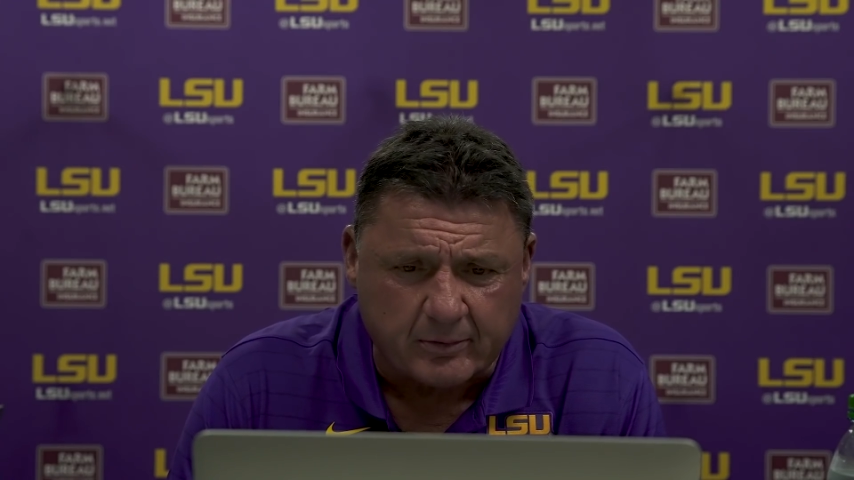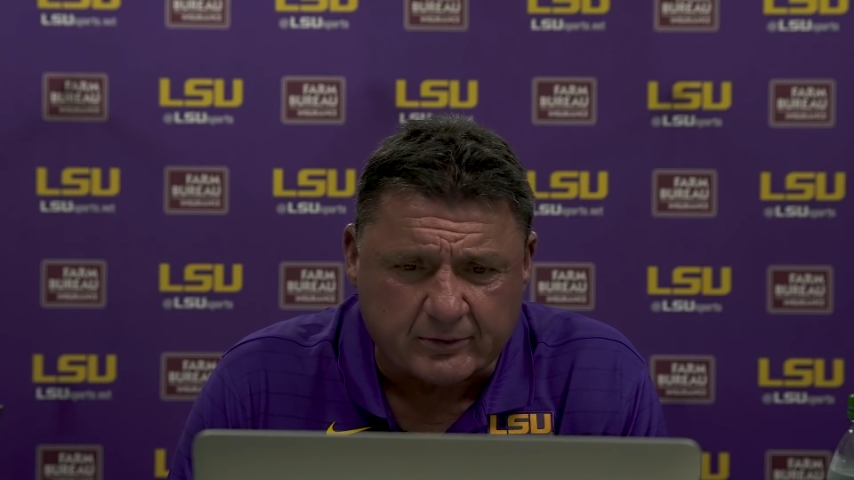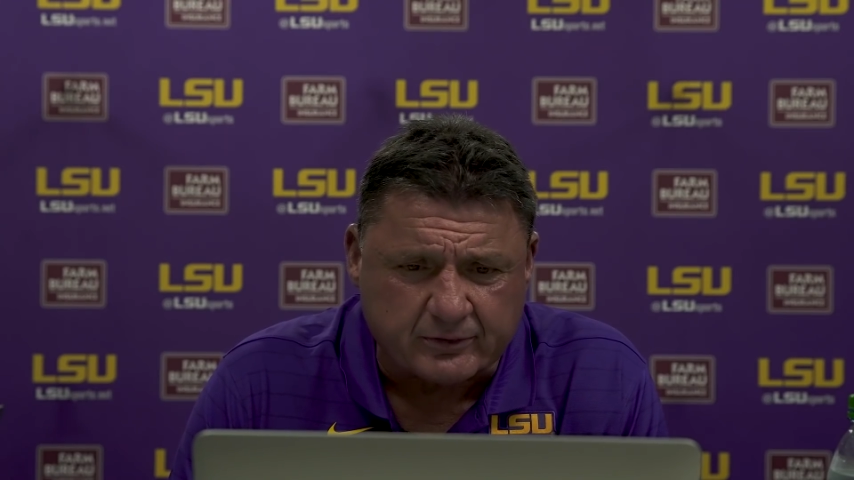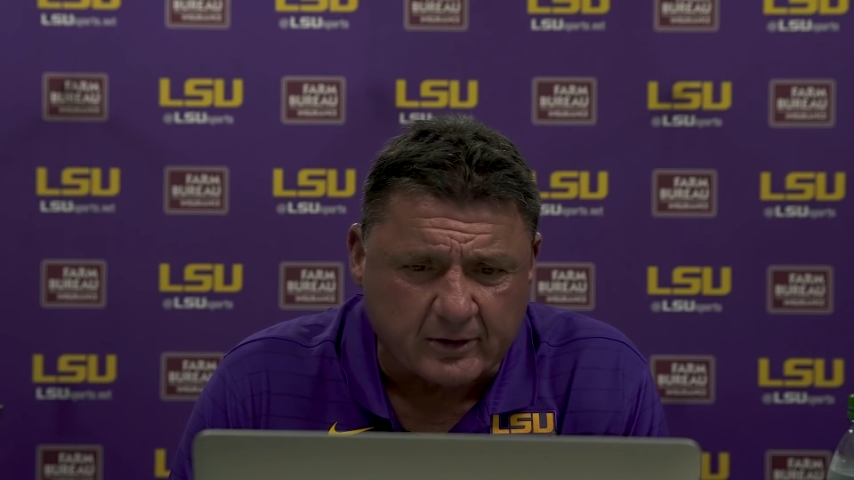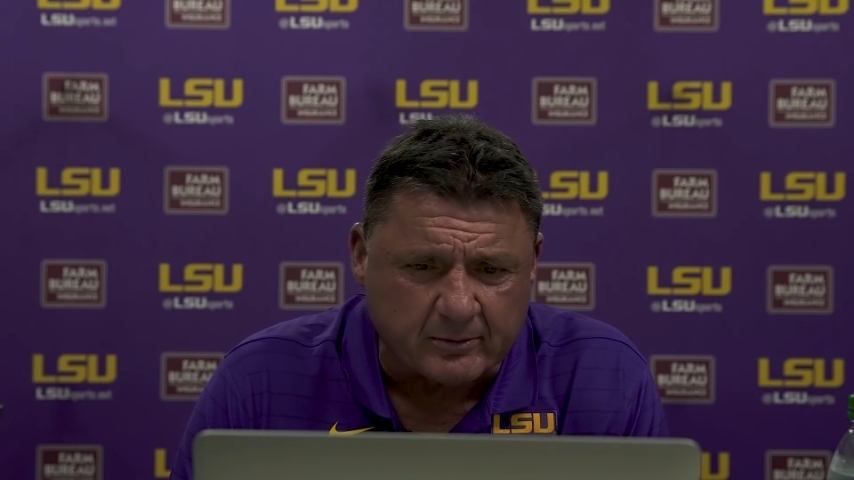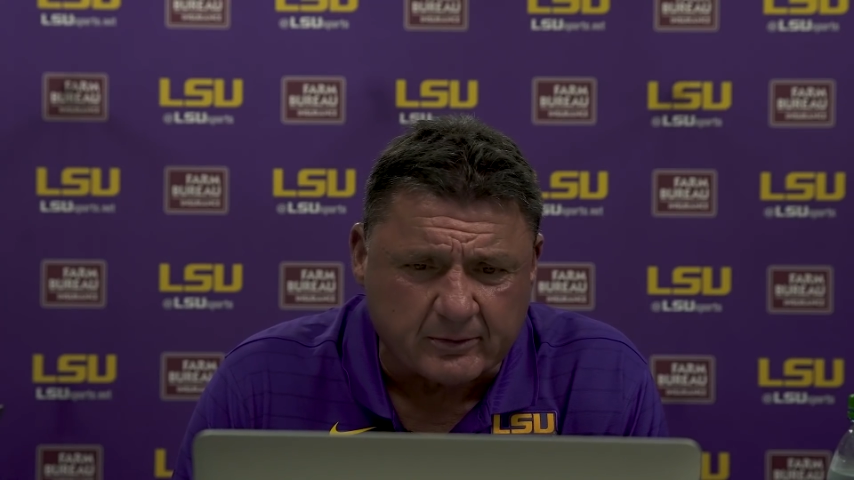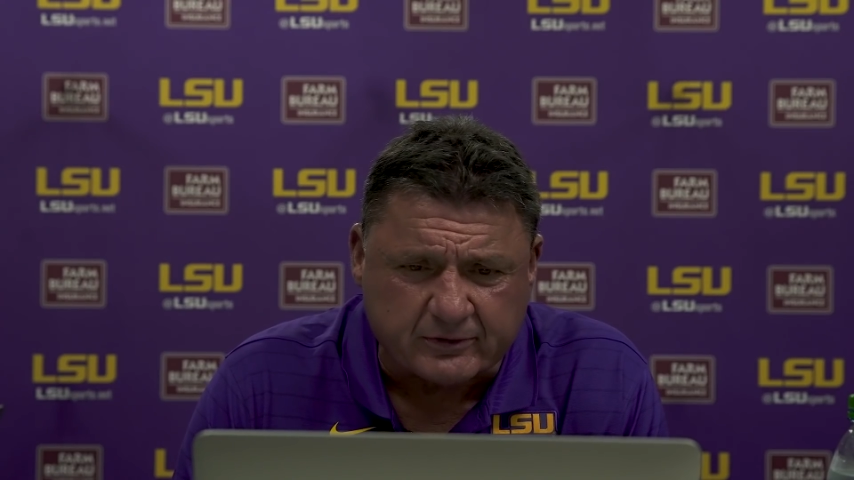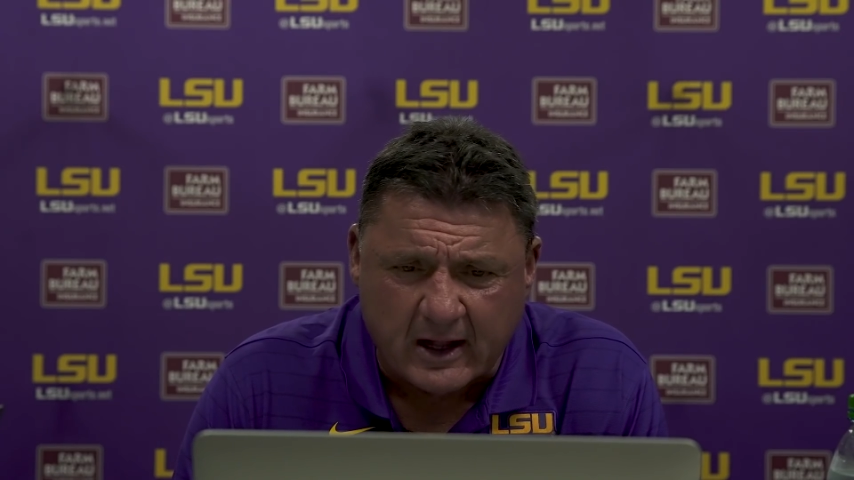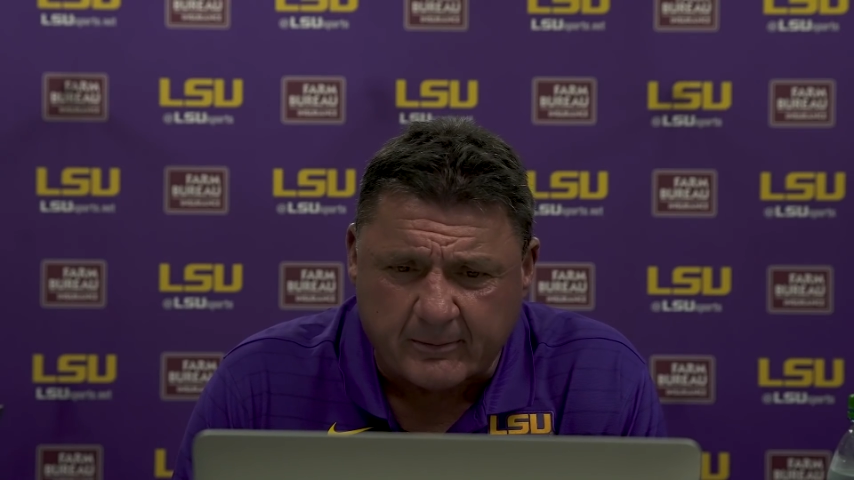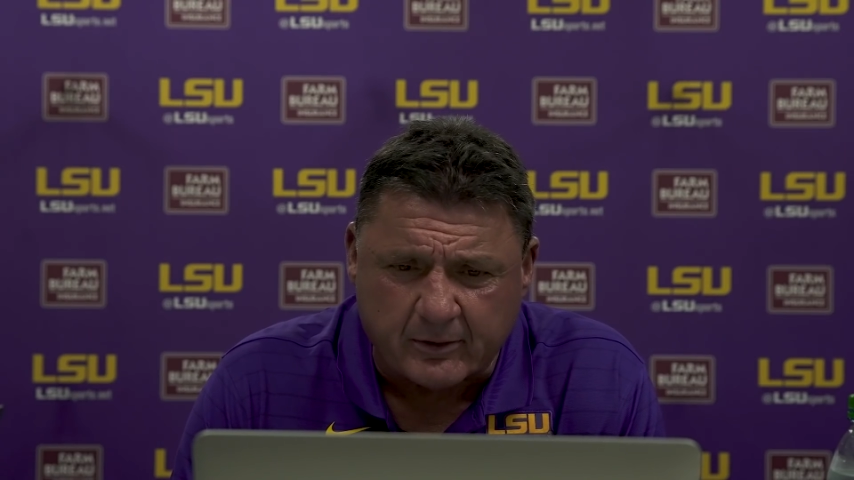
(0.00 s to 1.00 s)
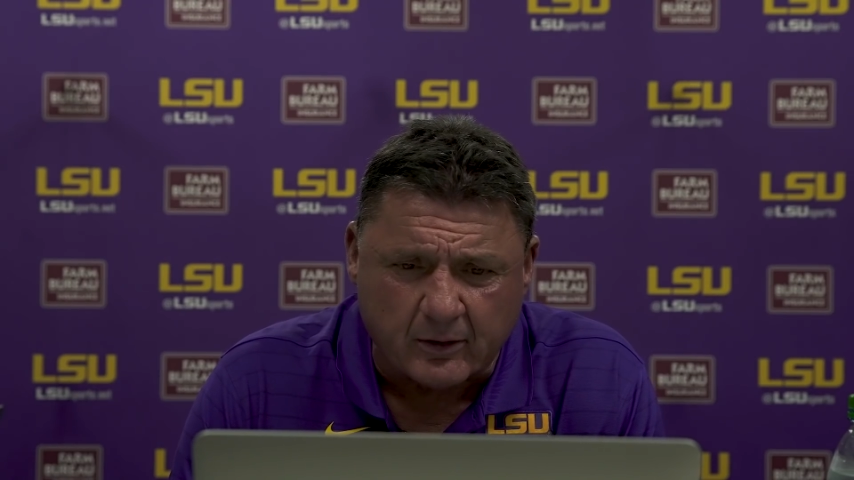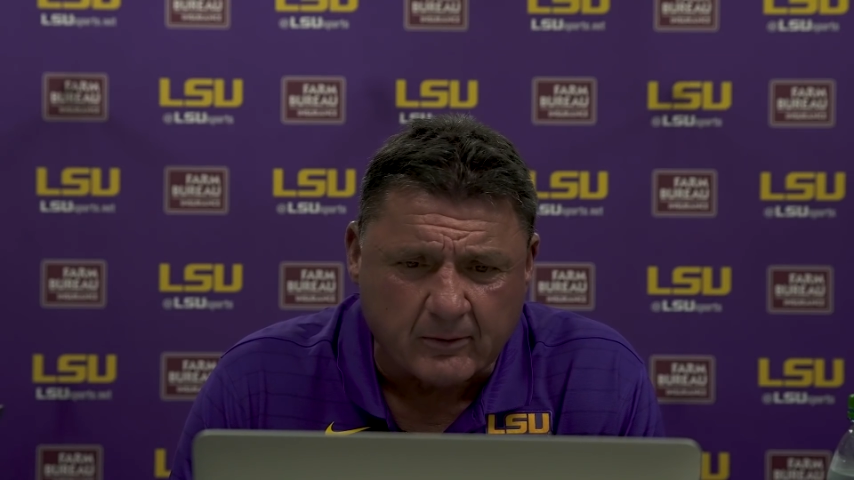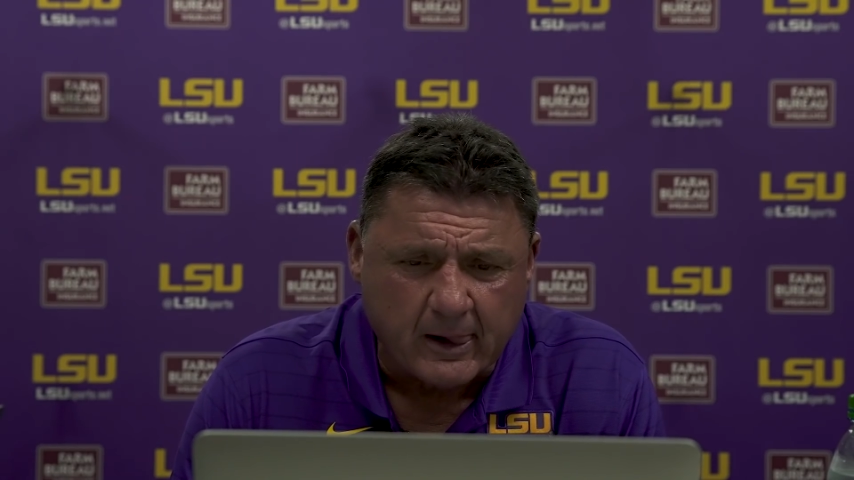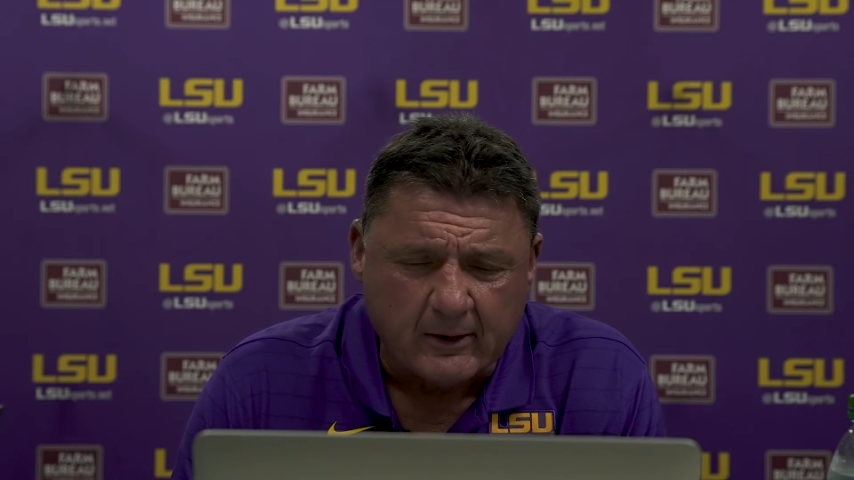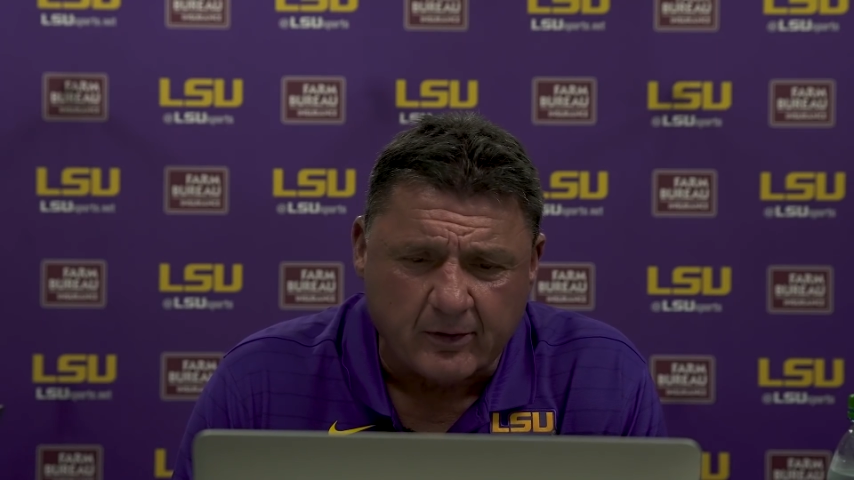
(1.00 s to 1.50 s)
We just couldn't stop,
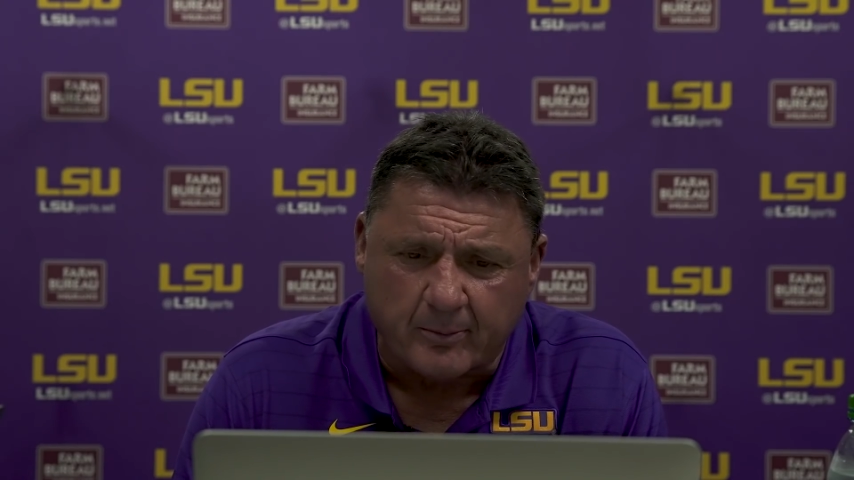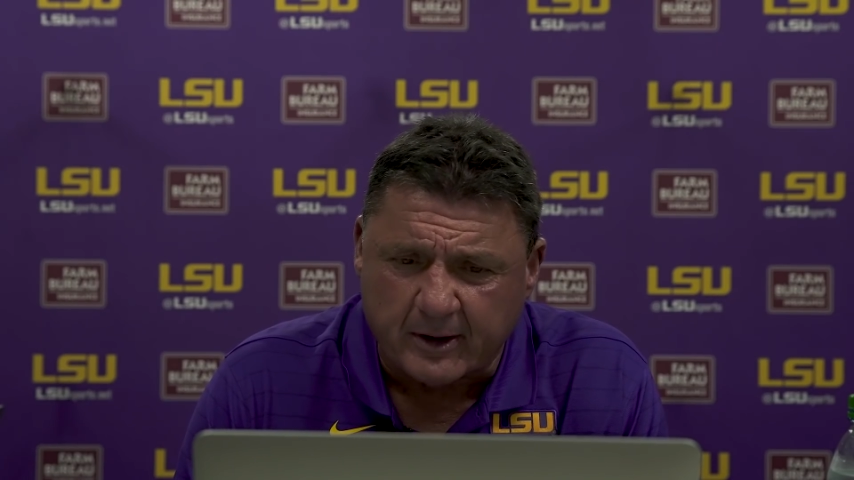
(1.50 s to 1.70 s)
the